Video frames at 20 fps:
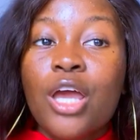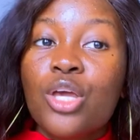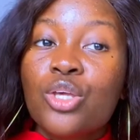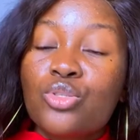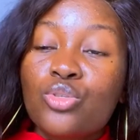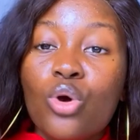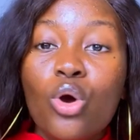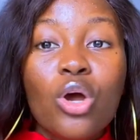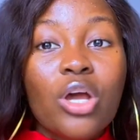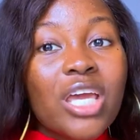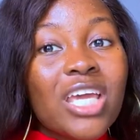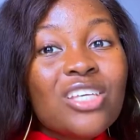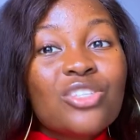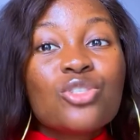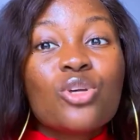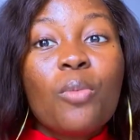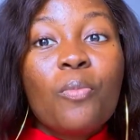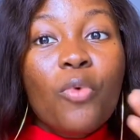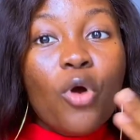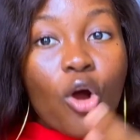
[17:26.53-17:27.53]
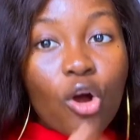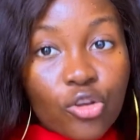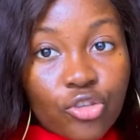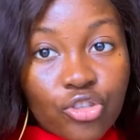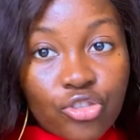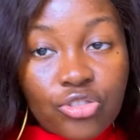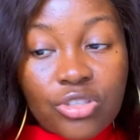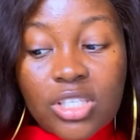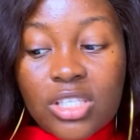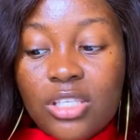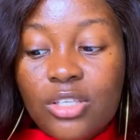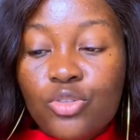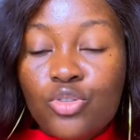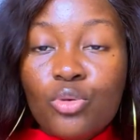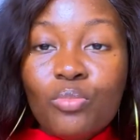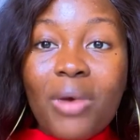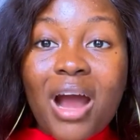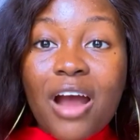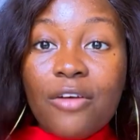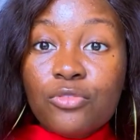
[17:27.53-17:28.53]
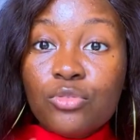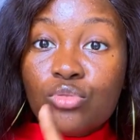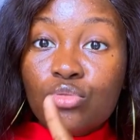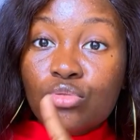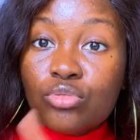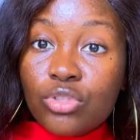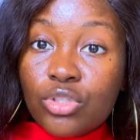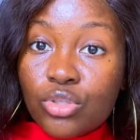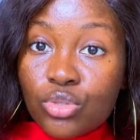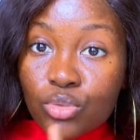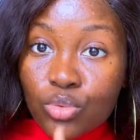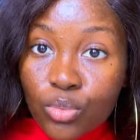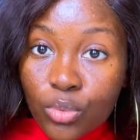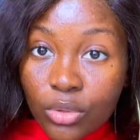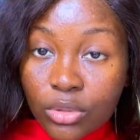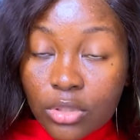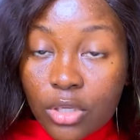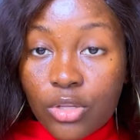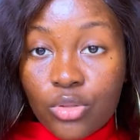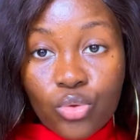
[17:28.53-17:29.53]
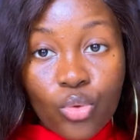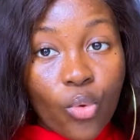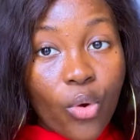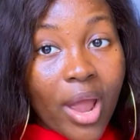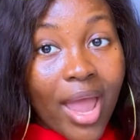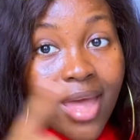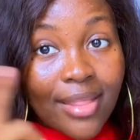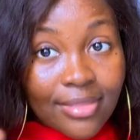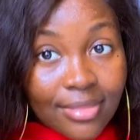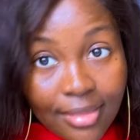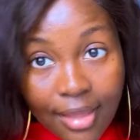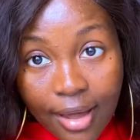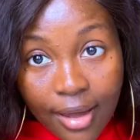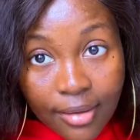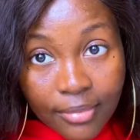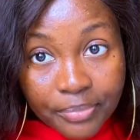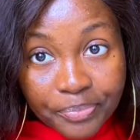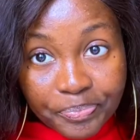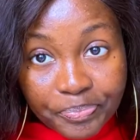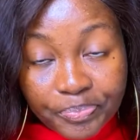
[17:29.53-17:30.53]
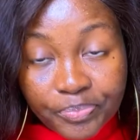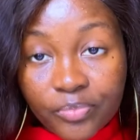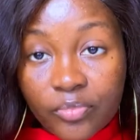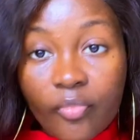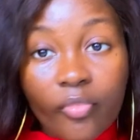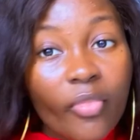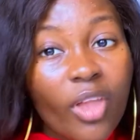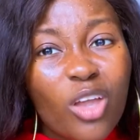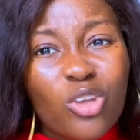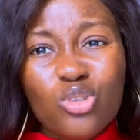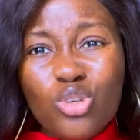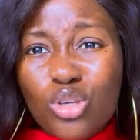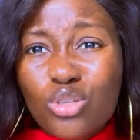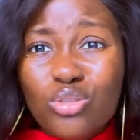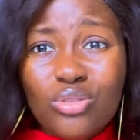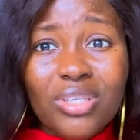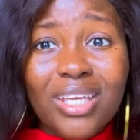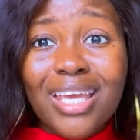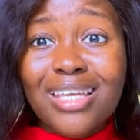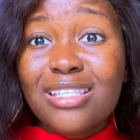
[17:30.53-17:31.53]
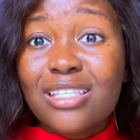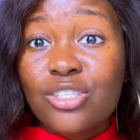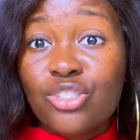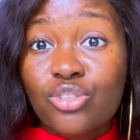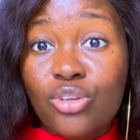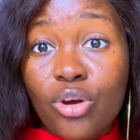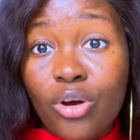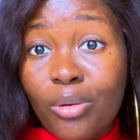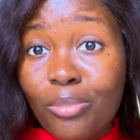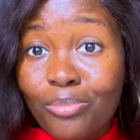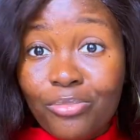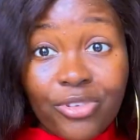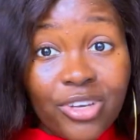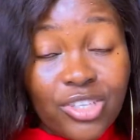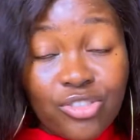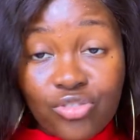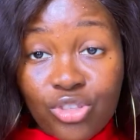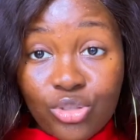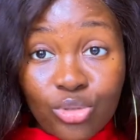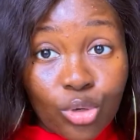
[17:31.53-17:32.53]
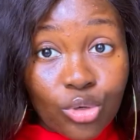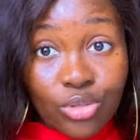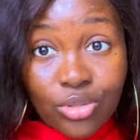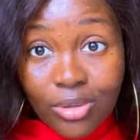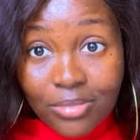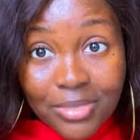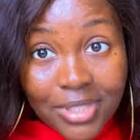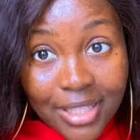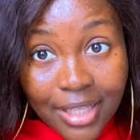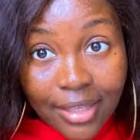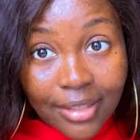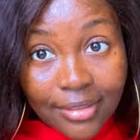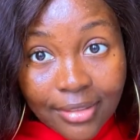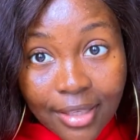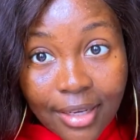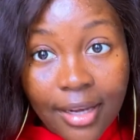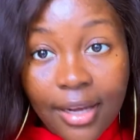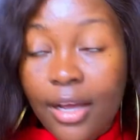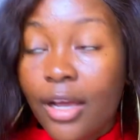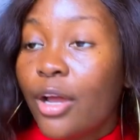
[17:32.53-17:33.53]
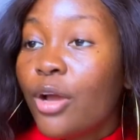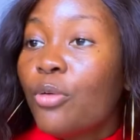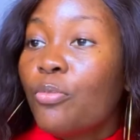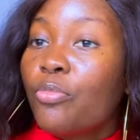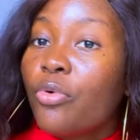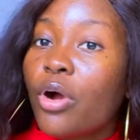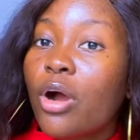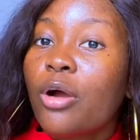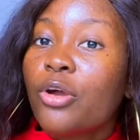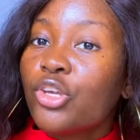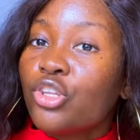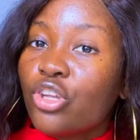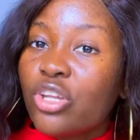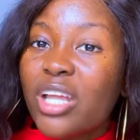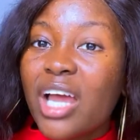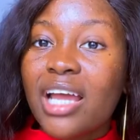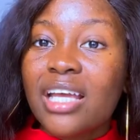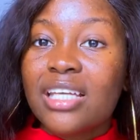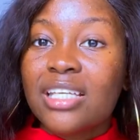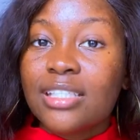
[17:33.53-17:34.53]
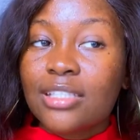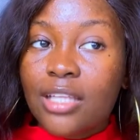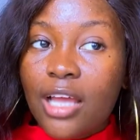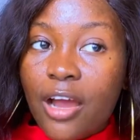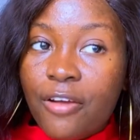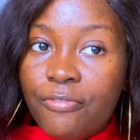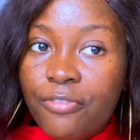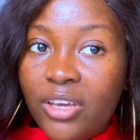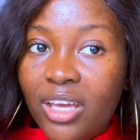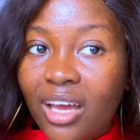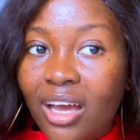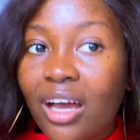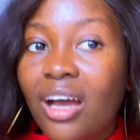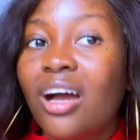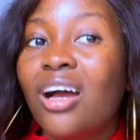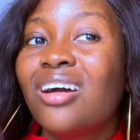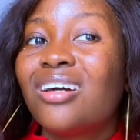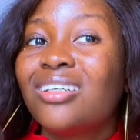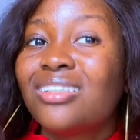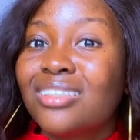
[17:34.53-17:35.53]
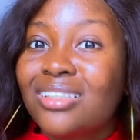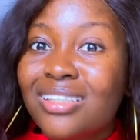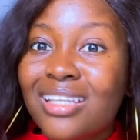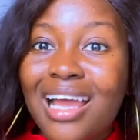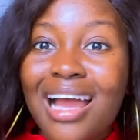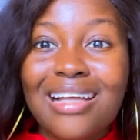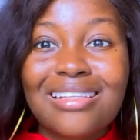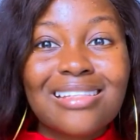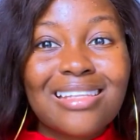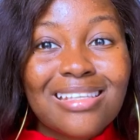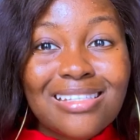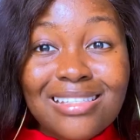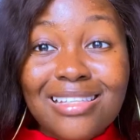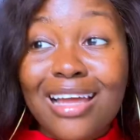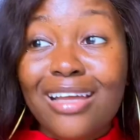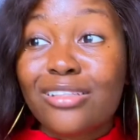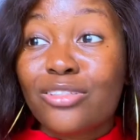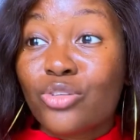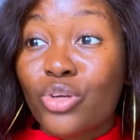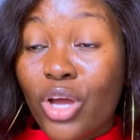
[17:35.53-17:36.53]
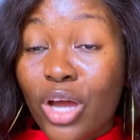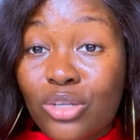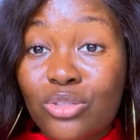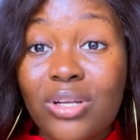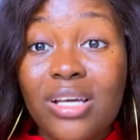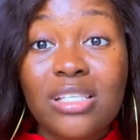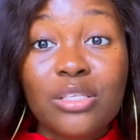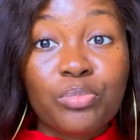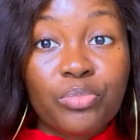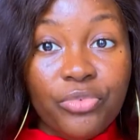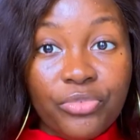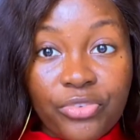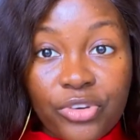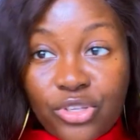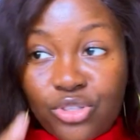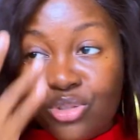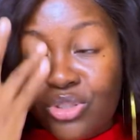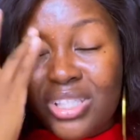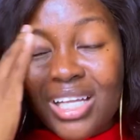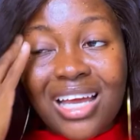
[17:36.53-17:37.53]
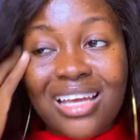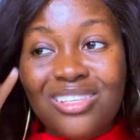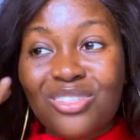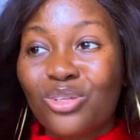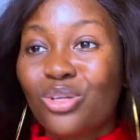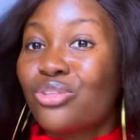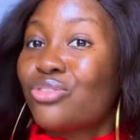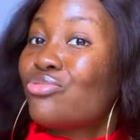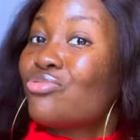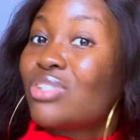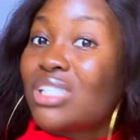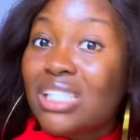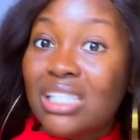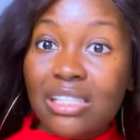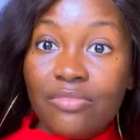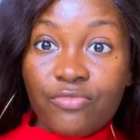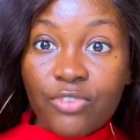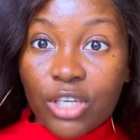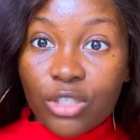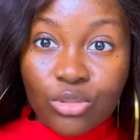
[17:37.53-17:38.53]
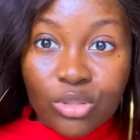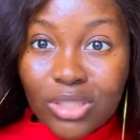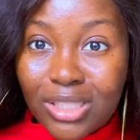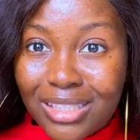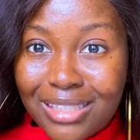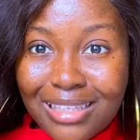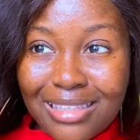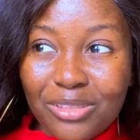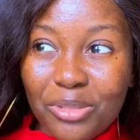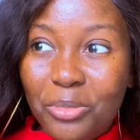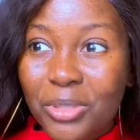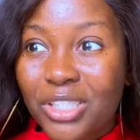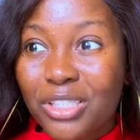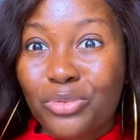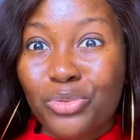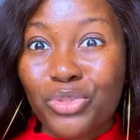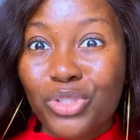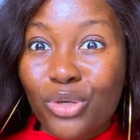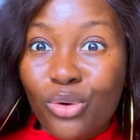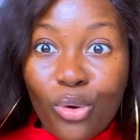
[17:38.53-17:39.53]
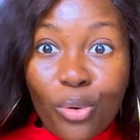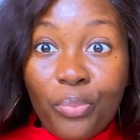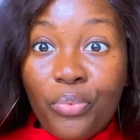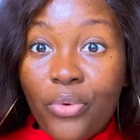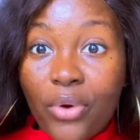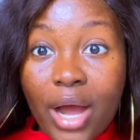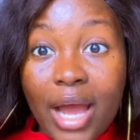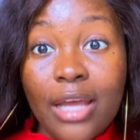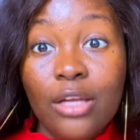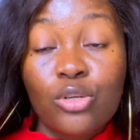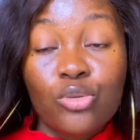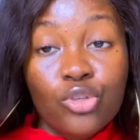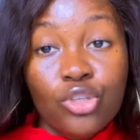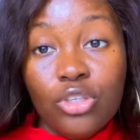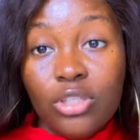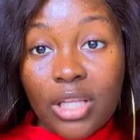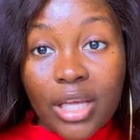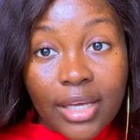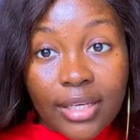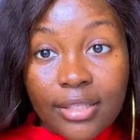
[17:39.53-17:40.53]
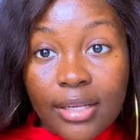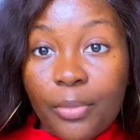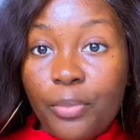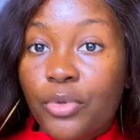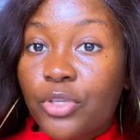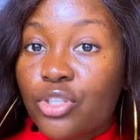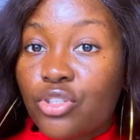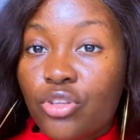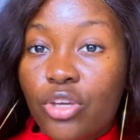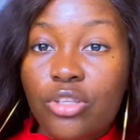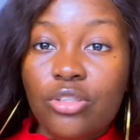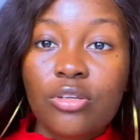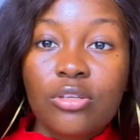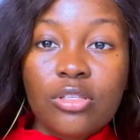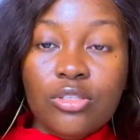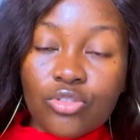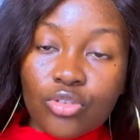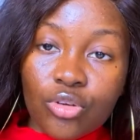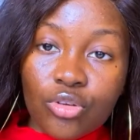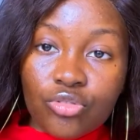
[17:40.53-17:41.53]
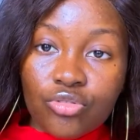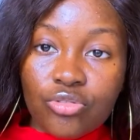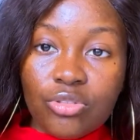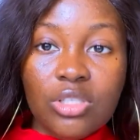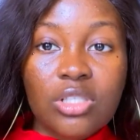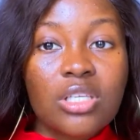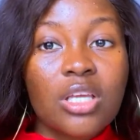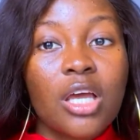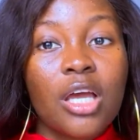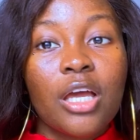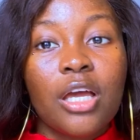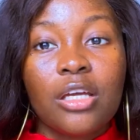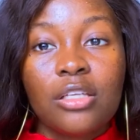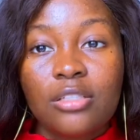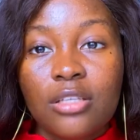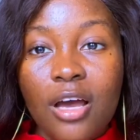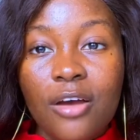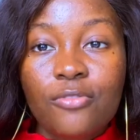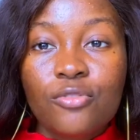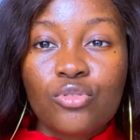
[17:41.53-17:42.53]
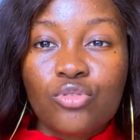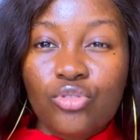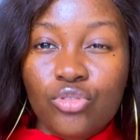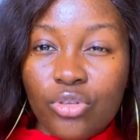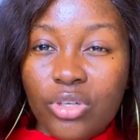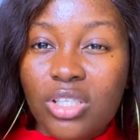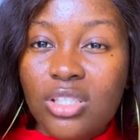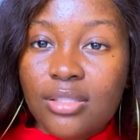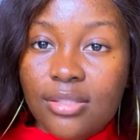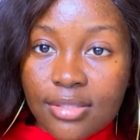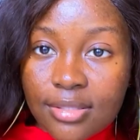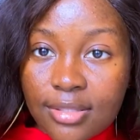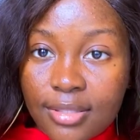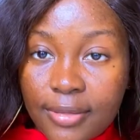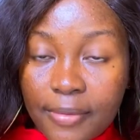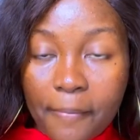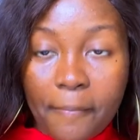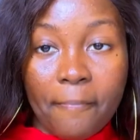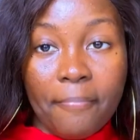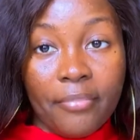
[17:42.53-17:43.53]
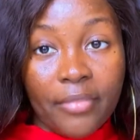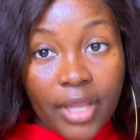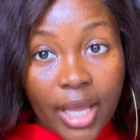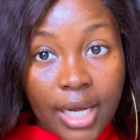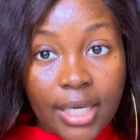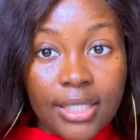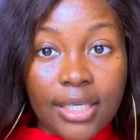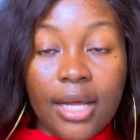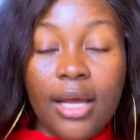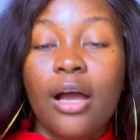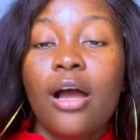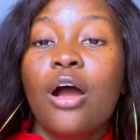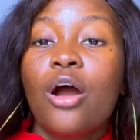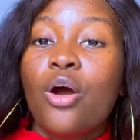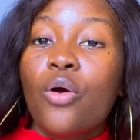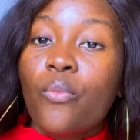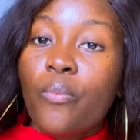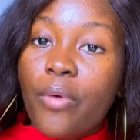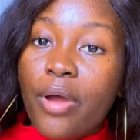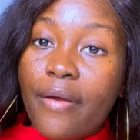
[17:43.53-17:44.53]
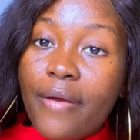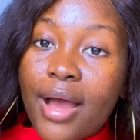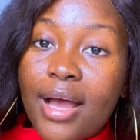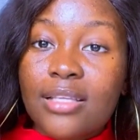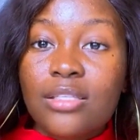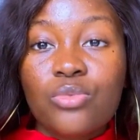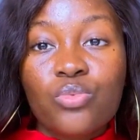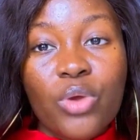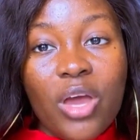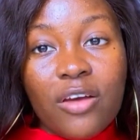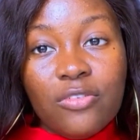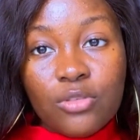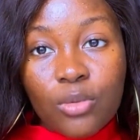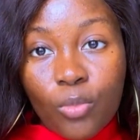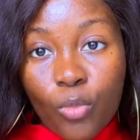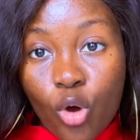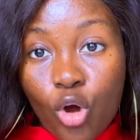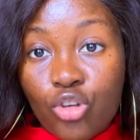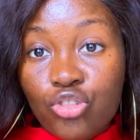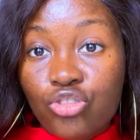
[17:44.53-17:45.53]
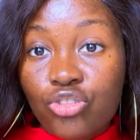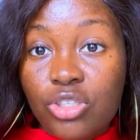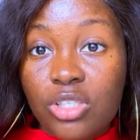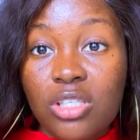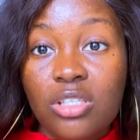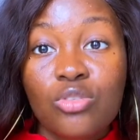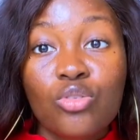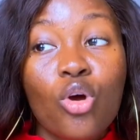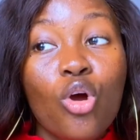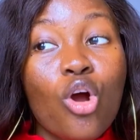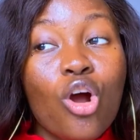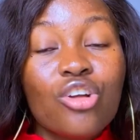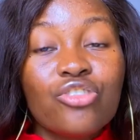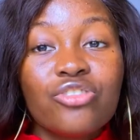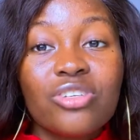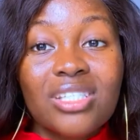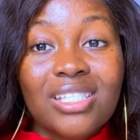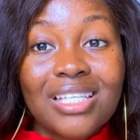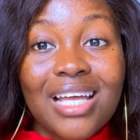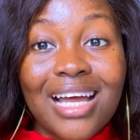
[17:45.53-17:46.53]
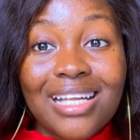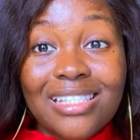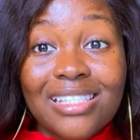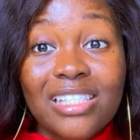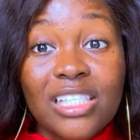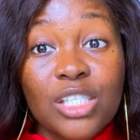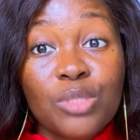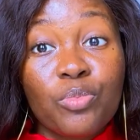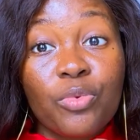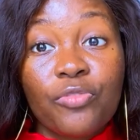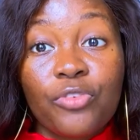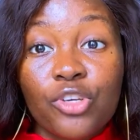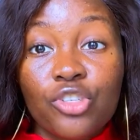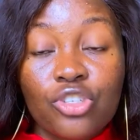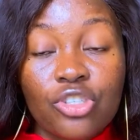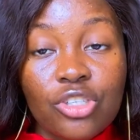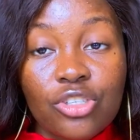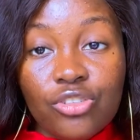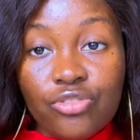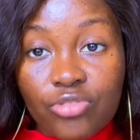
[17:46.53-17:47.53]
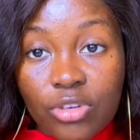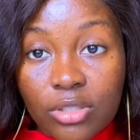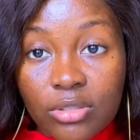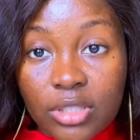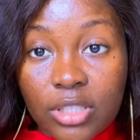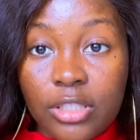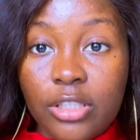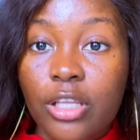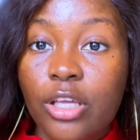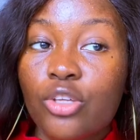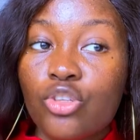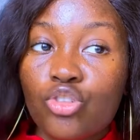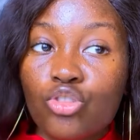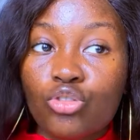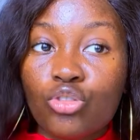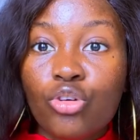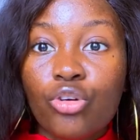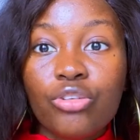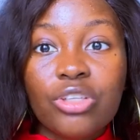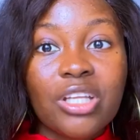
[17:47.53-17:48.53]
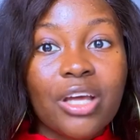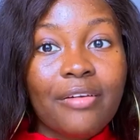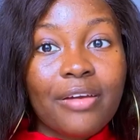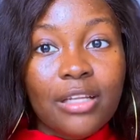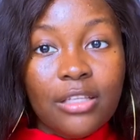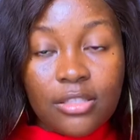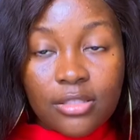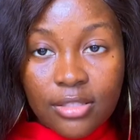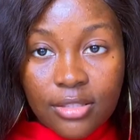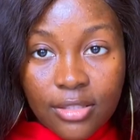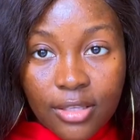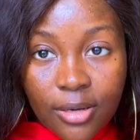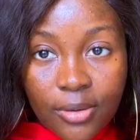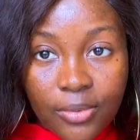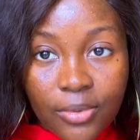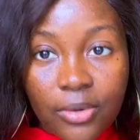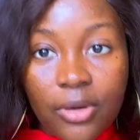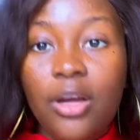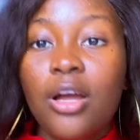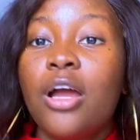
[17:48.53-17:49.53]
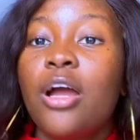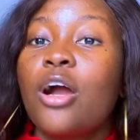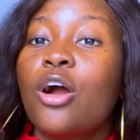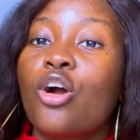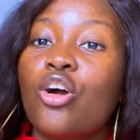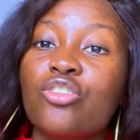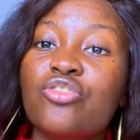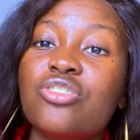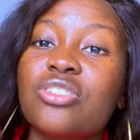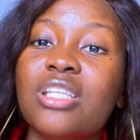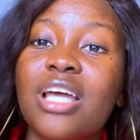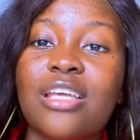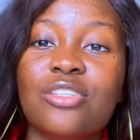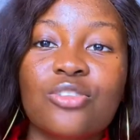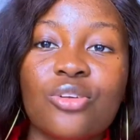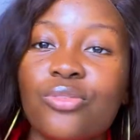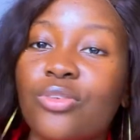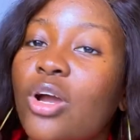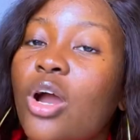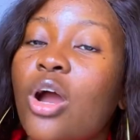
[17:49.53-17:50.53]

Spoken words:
So in some countries you might have to do this one to enter, just to get registration or something like that. But you know that in Africa there are things that you can do as a profession that is not really regulated. Nobody go they open eye look you like that. But you know in all these countries you have to join this thing like that. Whereas we have some countries, so countries that this profession is regulated, you go directly to that one. Countries that is not.